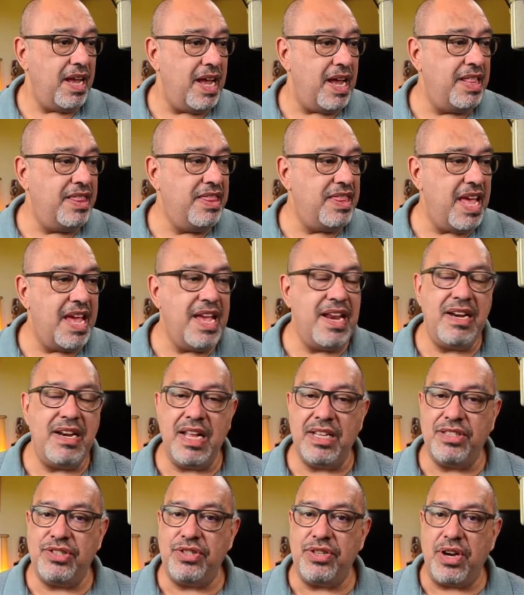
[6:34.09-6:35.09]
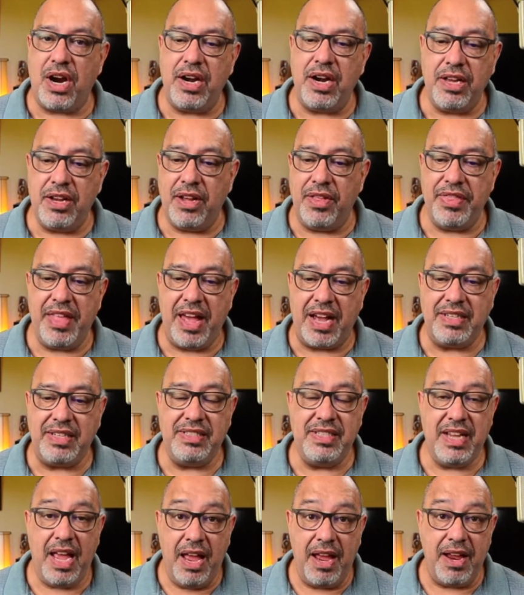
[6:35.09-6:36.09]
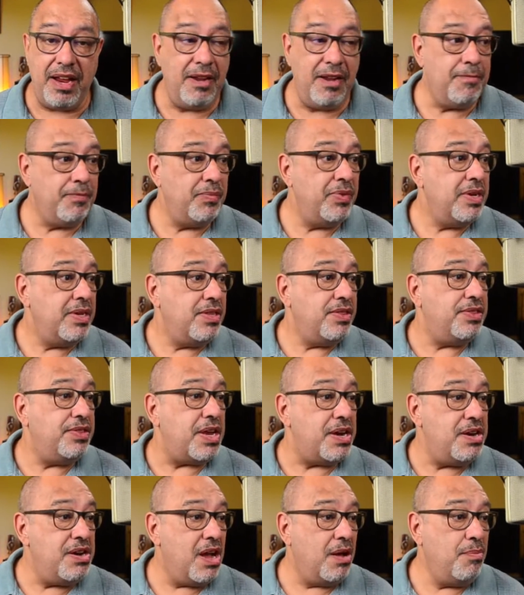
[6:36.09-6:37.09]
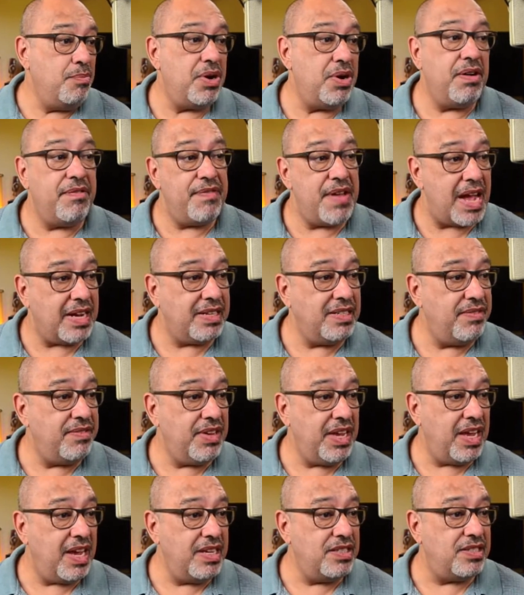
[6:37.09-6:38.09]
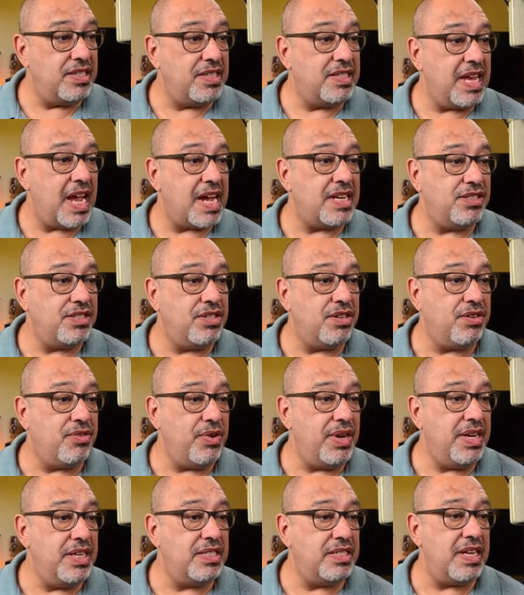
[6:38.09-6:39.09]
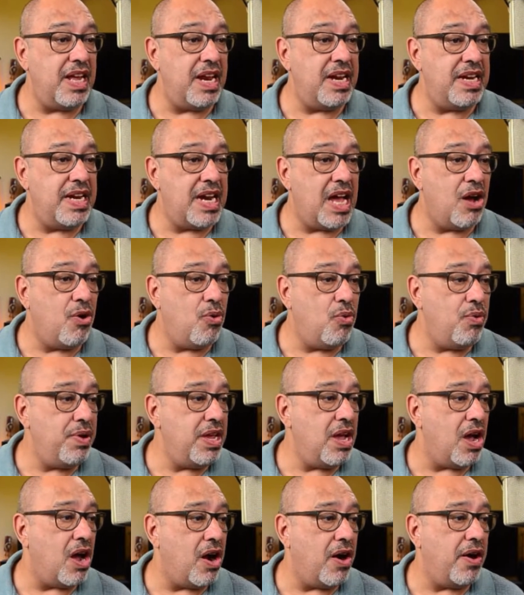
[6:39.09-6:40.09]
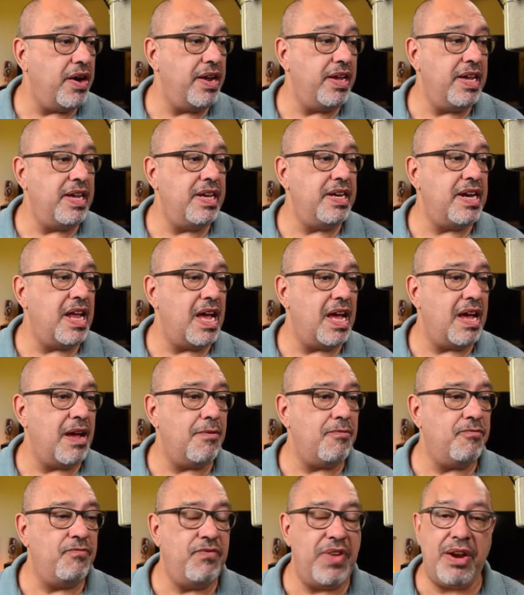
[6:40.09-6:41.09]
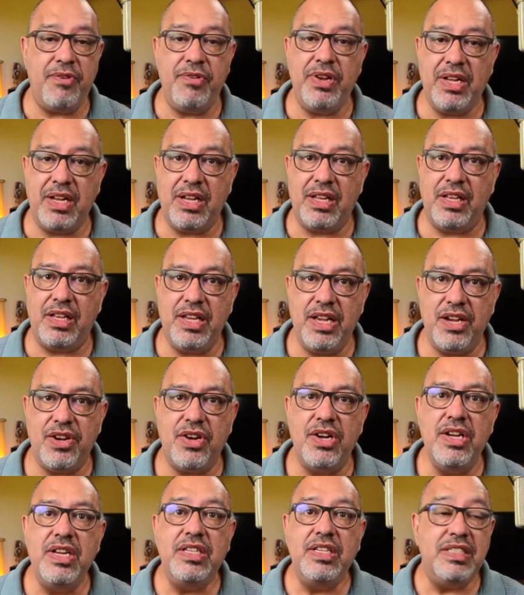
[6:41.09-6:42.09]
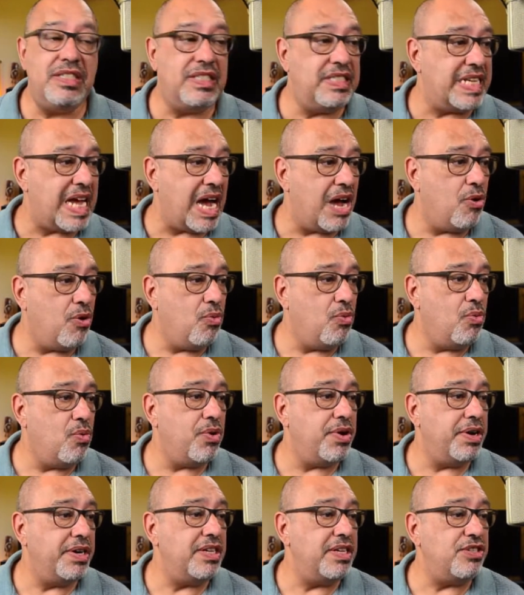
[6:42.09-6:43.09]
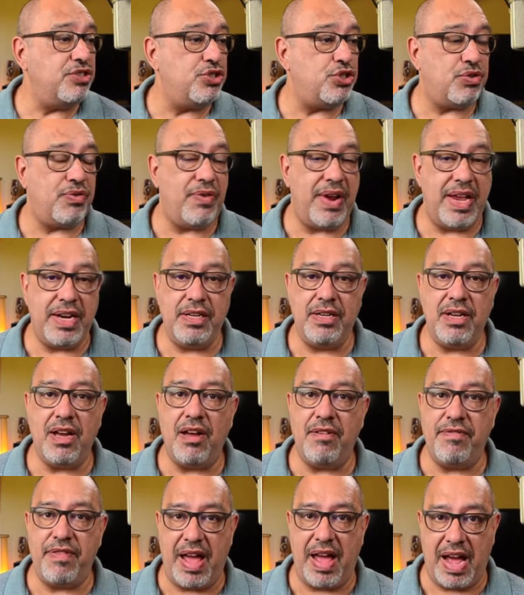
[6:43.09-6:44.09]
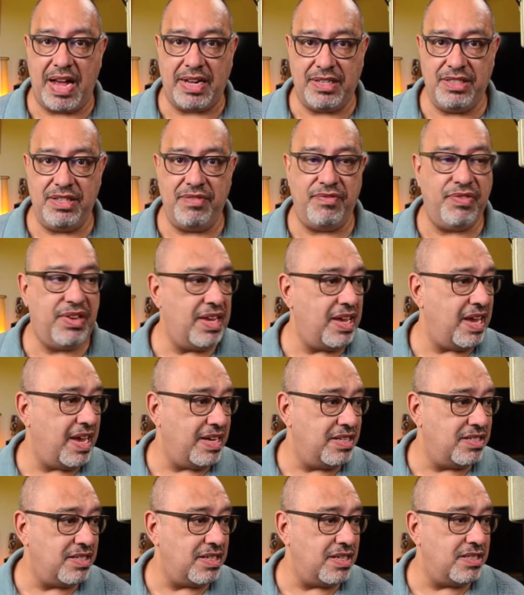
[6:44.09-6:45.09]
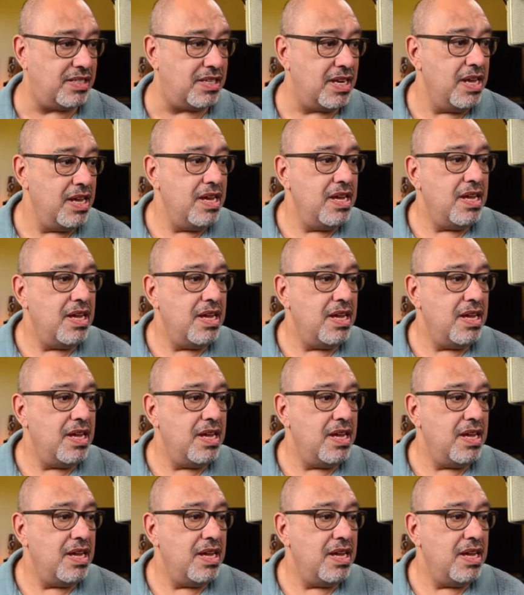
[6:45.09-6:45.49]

And then starting on that day, the number of active cases has decreased, and now we are in a very clear downward trend of active cases.